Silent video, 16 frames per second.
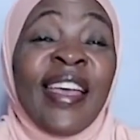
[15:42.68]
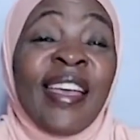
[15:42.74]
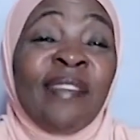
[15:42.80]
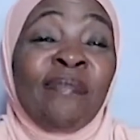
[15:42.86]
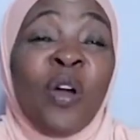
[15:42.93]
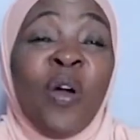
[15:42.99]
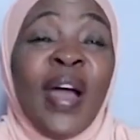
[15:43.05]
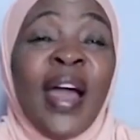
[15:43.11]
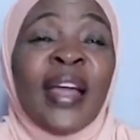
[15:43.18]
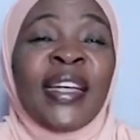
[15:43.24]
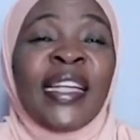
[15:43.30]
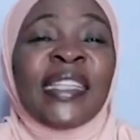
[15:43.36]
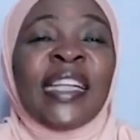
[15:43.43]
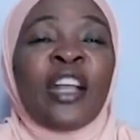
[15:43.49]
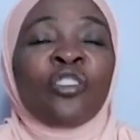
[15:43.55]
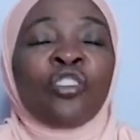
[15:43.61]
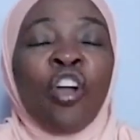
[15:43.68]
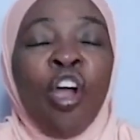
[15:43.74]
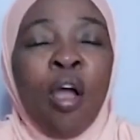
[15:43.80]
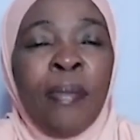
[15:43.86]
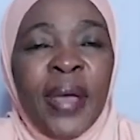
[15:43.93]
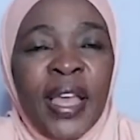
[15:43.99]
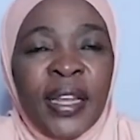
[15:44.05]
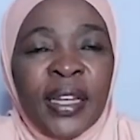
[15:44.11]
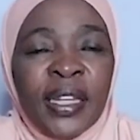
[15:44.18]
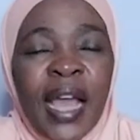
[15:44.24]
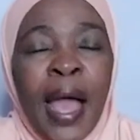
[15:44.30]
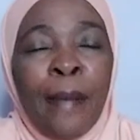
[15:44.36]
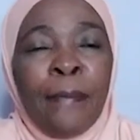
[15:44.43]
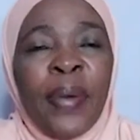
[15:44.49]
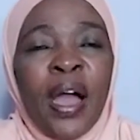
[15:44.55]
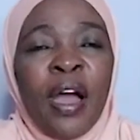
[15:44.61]
more detailed comment
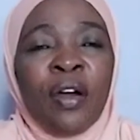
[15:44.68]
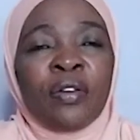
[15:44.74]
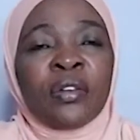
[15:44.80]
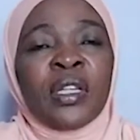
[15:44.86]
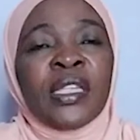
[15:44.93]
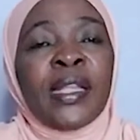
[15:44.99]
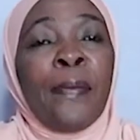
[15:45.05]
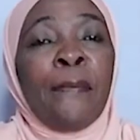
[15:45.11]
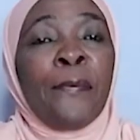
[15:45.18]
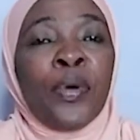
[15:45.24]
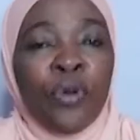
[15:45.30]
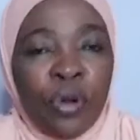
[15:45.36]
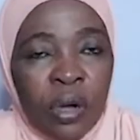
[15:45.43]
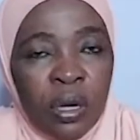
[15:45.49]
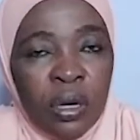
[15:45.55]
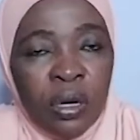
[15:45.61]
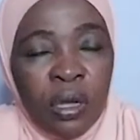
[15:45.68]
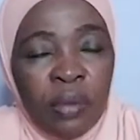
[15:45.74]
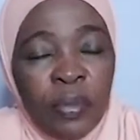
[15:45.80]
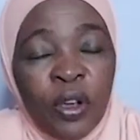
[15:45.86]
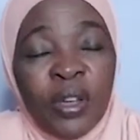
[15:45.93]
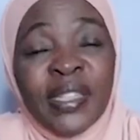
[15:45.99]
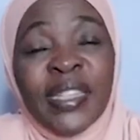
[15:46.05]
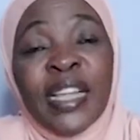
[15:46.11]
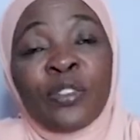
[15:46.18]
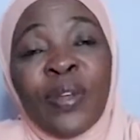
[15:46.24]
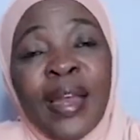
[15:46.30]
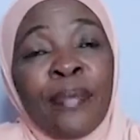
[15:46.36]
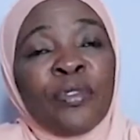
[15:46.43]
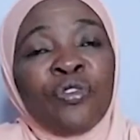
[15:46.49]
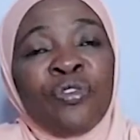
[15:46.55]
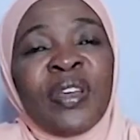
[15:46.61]
about the book, because that's what
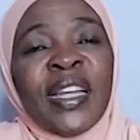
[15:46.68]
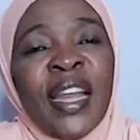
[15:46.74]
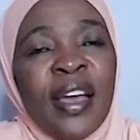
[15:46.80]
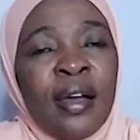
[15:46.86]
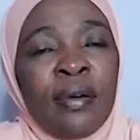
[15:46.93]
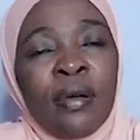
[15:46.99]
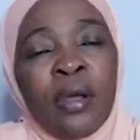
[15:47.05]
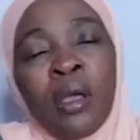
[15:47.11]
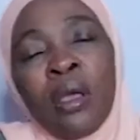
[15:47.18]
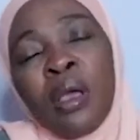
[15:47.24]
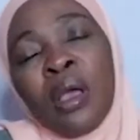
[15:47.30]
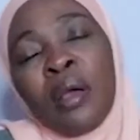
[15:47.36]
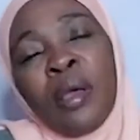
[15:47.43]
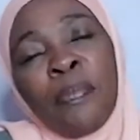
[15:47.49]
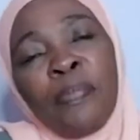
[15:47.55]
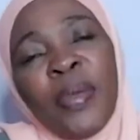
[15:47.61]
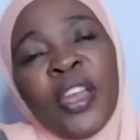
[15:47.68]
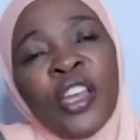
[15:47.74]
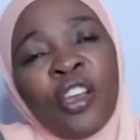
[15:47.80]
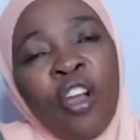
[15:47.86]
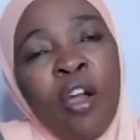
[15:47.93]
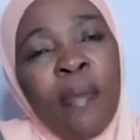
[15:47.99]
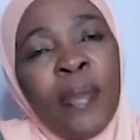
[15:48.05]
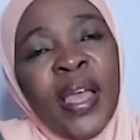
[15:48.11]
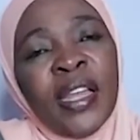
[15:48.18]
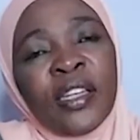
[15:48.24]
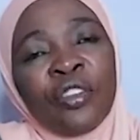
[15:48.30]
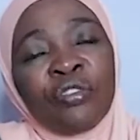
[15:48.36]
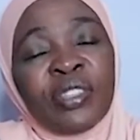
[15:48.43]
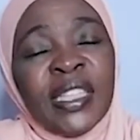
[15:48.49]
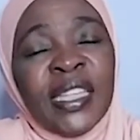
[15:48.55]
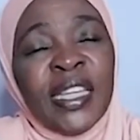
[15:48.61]
I'm doing now. Pin the comment,
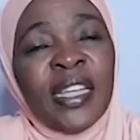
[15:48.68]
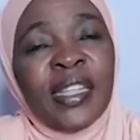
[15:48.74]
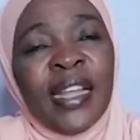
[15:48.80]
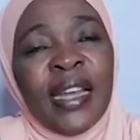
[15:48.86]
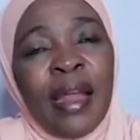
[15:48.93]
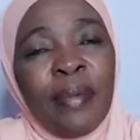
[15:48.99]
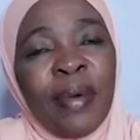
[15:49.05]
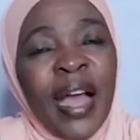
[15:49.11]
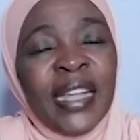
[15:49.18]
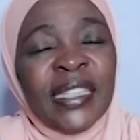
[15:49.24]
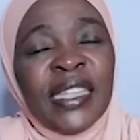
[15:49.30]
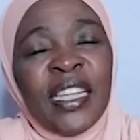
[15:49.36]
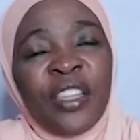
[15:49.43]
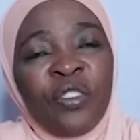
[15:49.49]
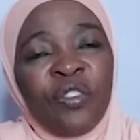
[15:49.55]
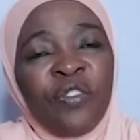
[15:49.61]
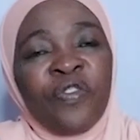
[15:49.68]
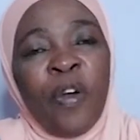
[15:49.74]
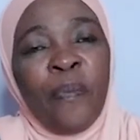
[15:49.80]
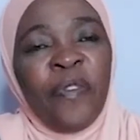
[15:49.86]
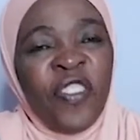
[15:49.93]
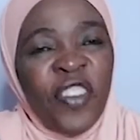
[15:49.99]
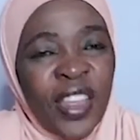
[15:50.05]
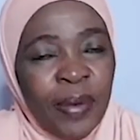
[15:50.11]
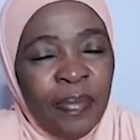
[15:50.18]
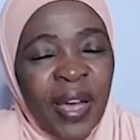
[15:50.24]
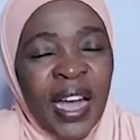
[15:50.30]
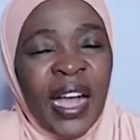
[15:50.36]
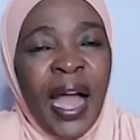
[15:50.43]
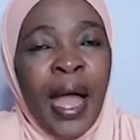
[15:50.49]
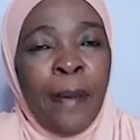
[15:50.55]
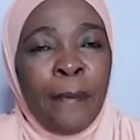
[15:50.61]
you see that I'm asking you for
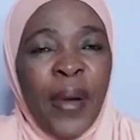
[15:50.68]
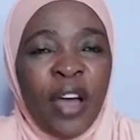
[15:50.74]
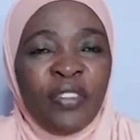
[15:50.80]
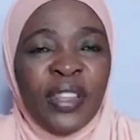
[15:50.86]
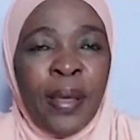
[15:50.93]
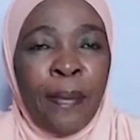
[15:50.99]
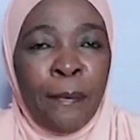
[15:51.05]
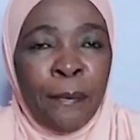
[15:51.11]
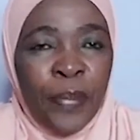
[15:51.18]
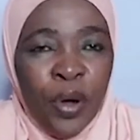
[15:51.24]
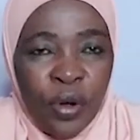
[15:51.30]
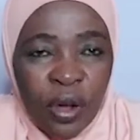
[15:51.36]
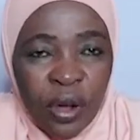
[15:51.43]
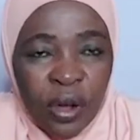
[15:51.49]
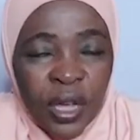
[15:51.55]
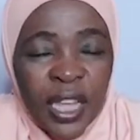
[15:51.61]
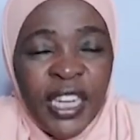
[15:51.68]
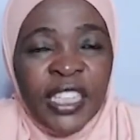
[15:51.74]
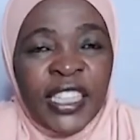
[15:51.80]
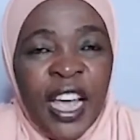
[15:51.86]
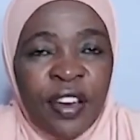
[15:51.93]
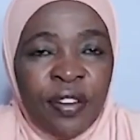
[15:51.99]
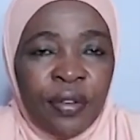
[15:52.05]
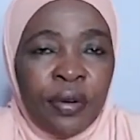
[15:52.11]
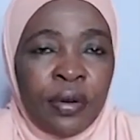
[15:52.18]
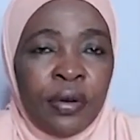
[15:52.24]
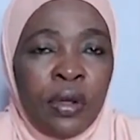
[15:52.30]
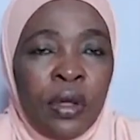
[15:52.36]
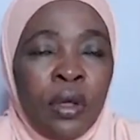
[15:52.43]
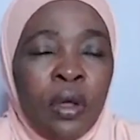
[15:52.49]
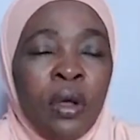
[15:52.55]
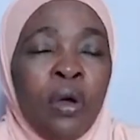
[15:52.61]
feedback about the book in general,
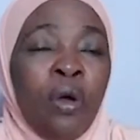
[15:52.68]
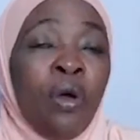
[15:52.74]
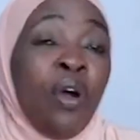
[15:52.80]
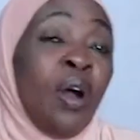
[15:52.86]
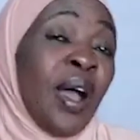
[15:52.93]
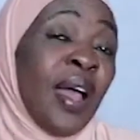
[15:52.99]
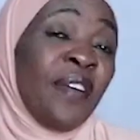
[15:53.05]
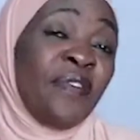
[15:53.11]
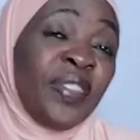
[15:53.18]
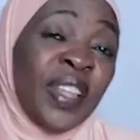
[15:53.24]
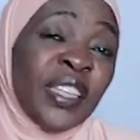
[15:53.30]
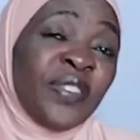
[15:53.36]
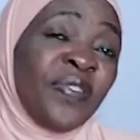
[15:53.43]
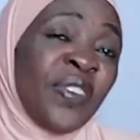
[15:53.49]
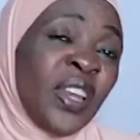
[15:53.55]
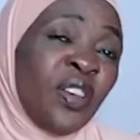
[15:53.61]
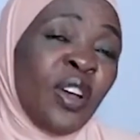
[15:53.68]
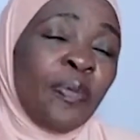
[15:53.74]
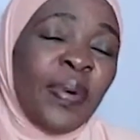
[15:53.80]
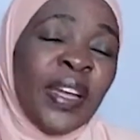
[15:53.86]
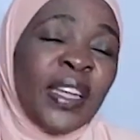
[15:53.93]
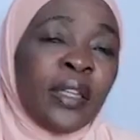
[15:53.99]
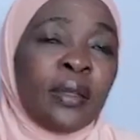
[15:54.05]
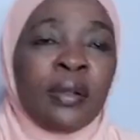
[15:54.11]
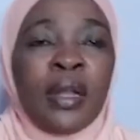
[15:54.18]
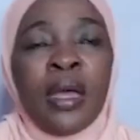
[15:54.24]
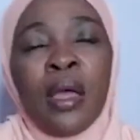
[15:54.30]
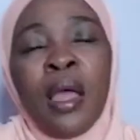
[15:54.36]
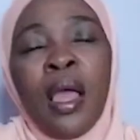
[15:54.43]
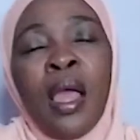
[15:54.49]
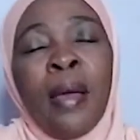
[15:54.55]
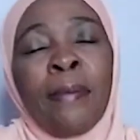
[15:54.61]
or if this video in particular.
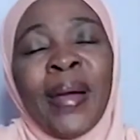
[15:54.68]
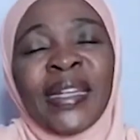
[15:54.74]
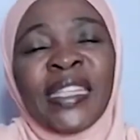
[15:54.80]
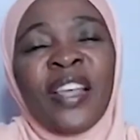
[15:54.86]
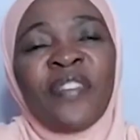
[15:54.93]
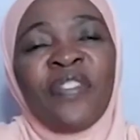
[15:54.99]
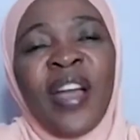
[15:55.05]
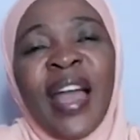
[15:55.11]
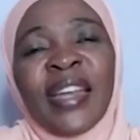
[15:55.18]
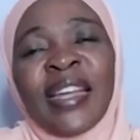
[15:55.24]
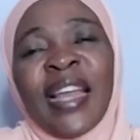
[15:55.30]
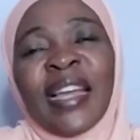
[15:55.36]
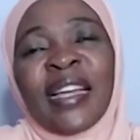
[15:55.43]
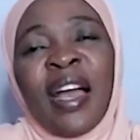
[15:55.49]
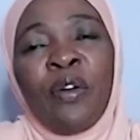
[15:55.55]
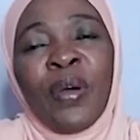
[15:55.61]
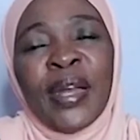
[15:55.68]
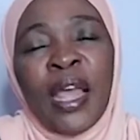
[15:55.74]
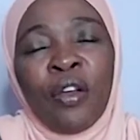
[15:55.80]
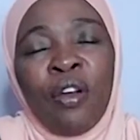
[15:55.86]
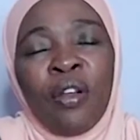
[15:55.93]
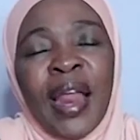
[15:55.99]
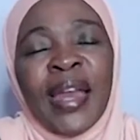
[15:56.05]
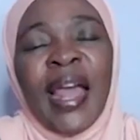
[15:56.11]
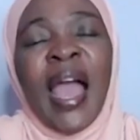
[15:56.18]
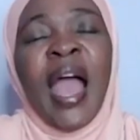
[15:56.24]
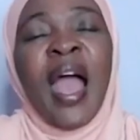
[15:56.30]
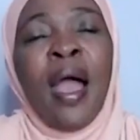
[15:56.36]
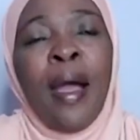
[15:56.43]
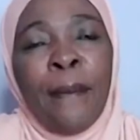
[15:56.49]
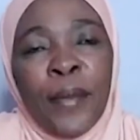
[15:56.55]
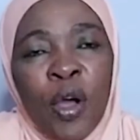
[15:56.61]
But if I had like what I call an
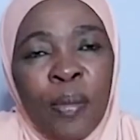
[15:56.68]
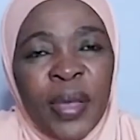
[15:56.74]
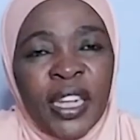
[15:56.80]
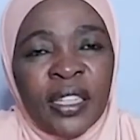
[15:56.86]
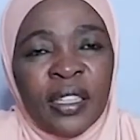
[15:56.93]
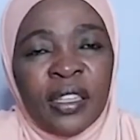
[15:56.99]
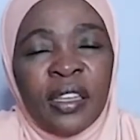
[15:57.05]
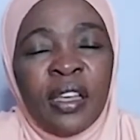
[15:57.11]
aha moment,